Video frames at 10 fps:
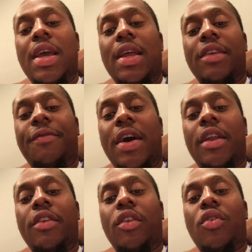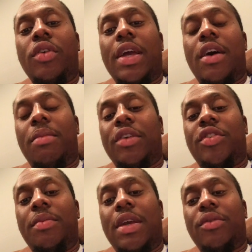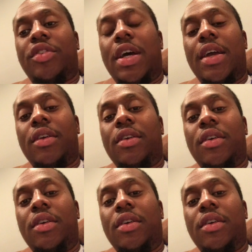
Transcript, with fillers: And that's finding the Lord Yahweh Bashem Yahushai.